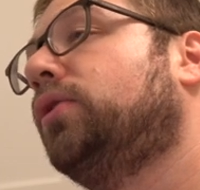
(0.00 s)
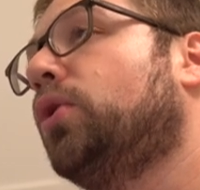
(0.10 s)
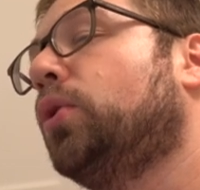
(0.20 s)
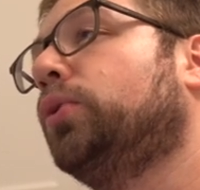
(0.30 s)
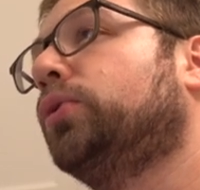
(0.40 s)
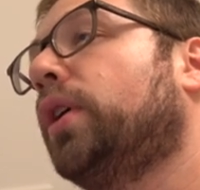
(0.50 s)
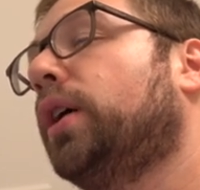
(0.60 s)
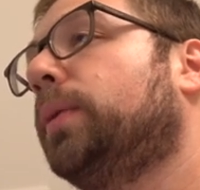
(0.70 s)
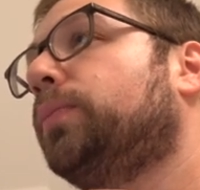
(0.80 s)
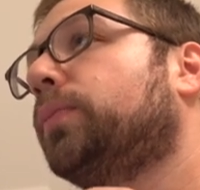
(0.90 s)
those
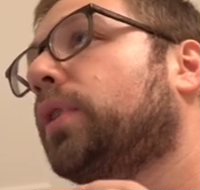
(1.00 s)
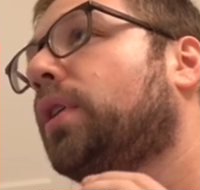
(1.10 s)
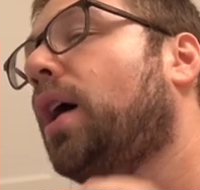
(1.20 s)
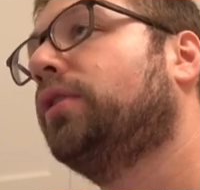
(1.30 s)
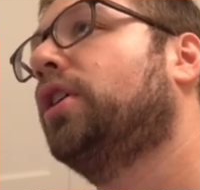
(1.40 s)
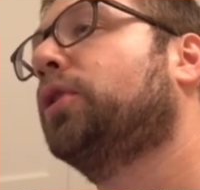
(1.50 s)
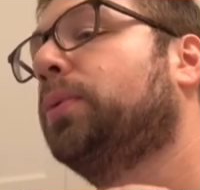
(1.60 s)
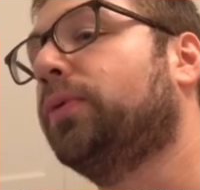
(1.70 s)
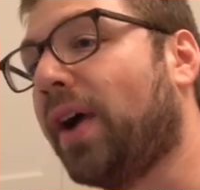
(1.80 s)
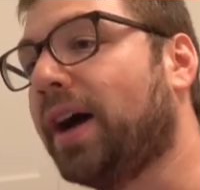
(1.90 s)
um, context
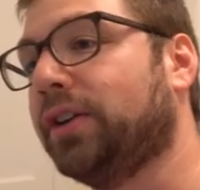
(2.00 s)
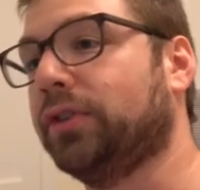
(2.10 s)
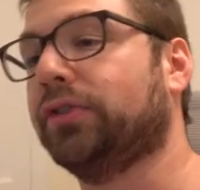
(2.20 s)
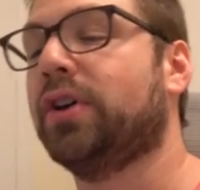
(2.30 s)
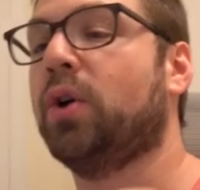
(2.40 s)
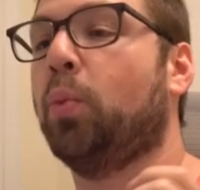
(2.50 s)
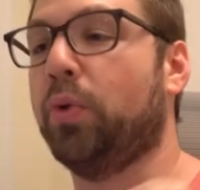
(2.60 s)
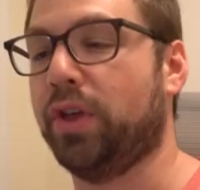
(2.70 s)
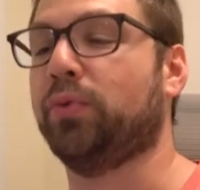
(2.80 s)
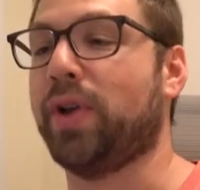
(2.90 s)
providers
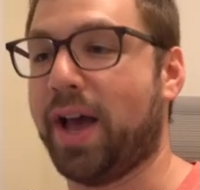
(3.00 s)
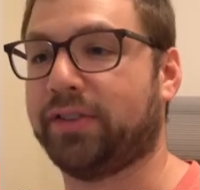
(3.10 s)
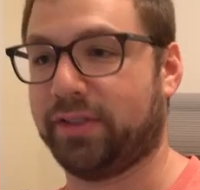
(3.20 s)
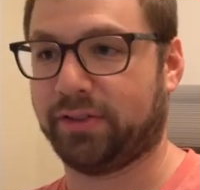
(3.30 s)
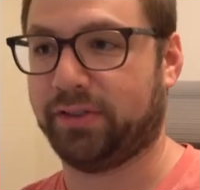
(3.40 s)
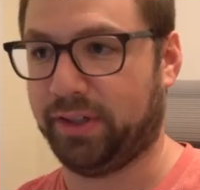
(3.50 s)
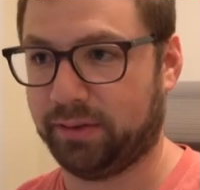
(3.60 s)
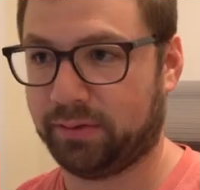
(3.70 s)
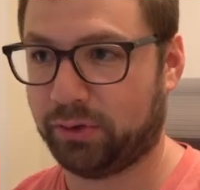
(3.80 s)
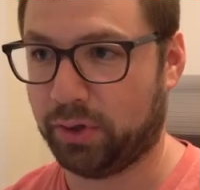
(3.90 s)
within React
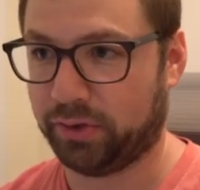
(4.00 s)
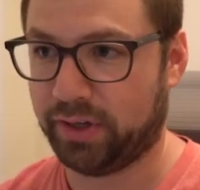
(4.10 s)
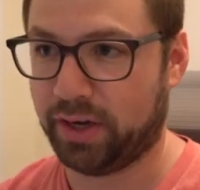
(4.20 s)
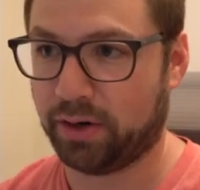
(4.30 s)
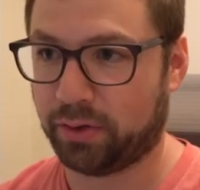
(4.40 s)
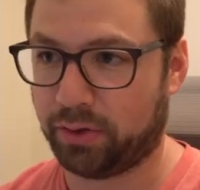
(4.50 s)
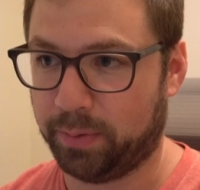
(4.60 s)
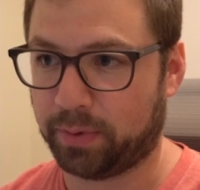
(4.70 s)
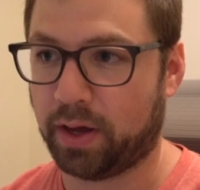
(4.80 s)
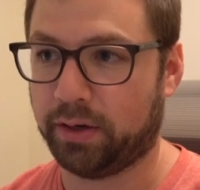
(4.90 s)
16. So you can see here
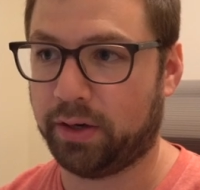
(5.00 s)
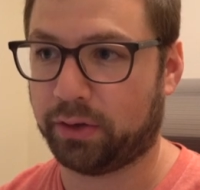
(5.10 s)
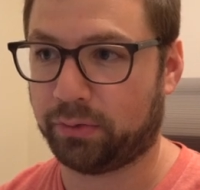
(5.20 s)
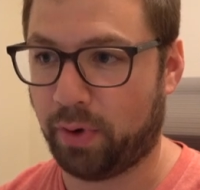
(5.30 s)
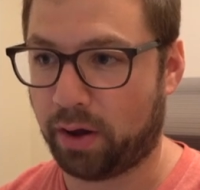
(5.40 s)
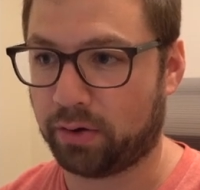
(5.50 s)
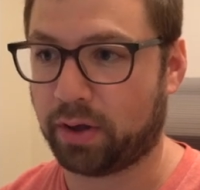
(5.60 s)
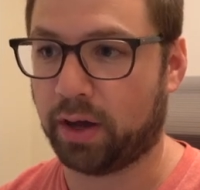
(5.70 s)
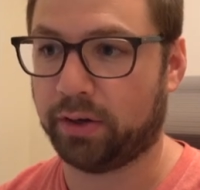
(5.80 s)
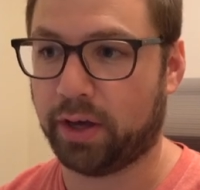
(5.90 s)
theme context, router
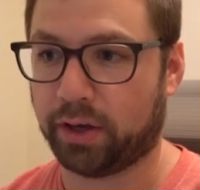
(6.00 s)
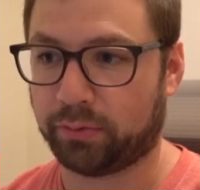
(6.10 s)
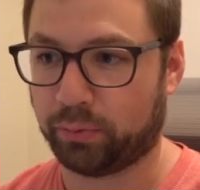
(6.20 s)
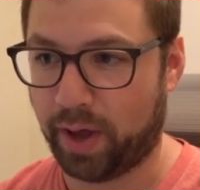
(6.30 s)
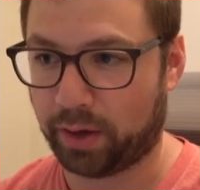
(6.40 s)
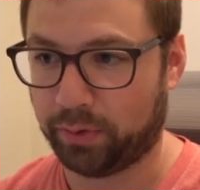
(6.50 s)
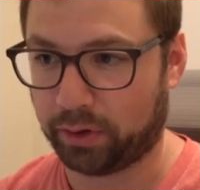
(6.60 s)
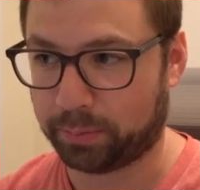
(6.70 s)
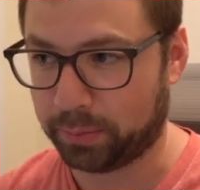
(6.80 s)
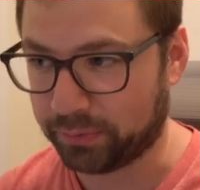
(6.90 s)
context, React
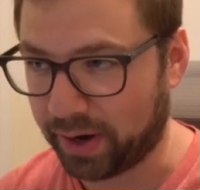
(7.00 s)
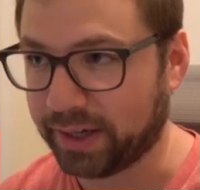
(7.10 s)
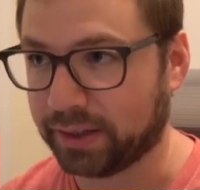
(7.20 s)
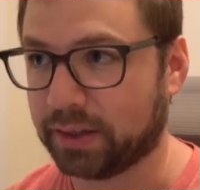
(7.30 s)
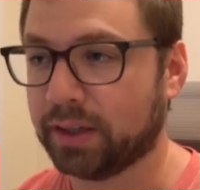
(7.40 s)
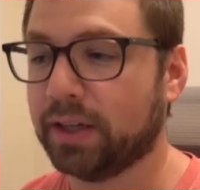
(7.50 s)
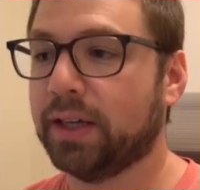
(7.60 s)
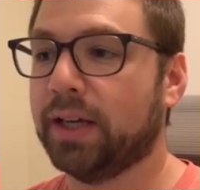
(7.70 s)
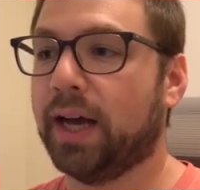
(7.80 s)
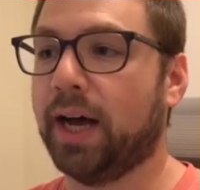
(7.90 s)
Redux provider.
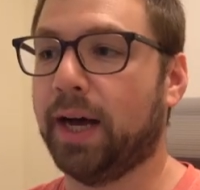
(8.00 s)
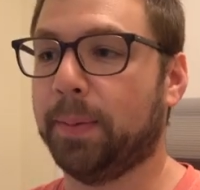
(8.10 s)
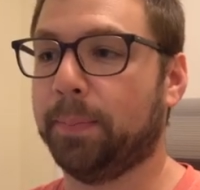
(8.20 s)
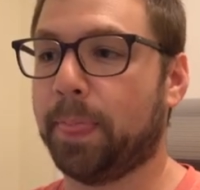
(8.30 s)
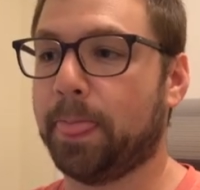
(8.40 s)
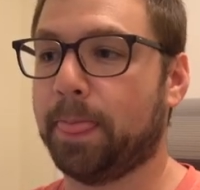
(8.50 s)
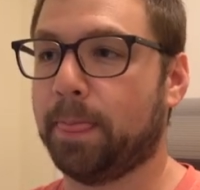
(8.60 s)
Um,